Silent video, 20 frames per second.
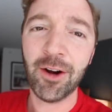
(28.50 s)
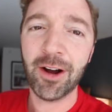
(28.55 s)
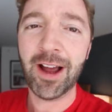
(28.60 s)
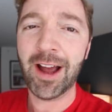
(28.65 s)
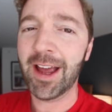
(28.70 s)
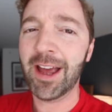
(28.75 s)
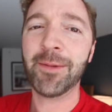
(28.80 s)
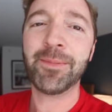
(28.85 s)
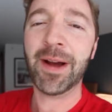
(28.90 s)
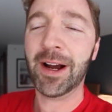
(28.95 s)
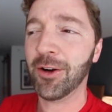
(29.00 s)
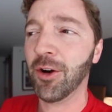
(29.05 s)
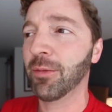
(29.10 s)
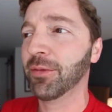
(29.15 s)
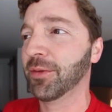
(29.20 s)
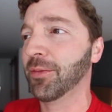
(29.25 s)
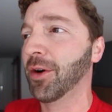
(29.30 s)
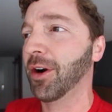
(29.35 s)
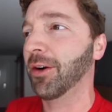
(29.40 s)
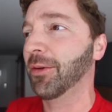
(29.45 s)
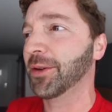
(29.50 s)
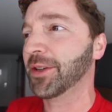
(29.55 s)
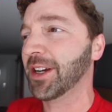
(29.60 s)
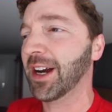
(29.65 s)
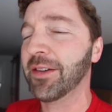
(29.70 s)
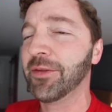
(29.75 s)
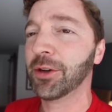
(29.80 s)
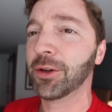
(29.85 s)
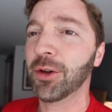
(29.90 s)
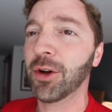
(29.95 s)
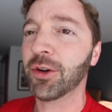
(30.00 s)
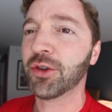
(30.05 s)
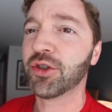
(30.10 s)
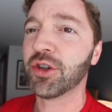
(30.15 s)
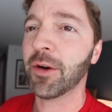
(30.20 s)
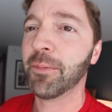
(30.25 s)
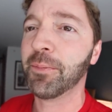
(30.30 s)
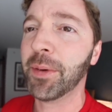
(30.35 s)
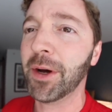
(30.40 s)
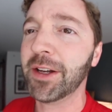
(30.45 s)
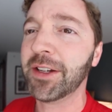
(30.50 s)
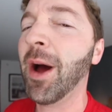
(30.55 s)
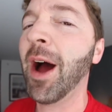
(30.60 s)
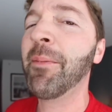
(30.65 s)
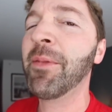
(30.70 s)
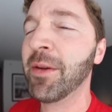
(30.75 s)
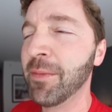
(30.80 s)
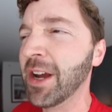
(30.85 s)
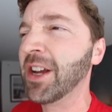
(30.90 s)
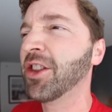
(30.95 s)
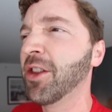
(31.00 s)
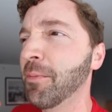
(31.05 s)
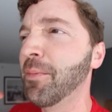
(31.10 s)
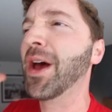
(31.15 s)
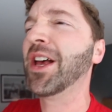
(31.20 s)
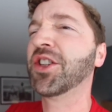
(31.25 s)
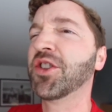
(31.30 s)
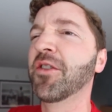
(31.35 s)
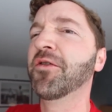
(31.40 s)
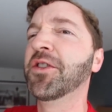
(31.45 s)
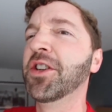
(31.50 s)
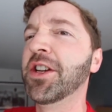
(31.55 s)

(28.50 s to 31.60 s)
I head back home tomorrow. It's not even a long trip, but I'm gonna make the best of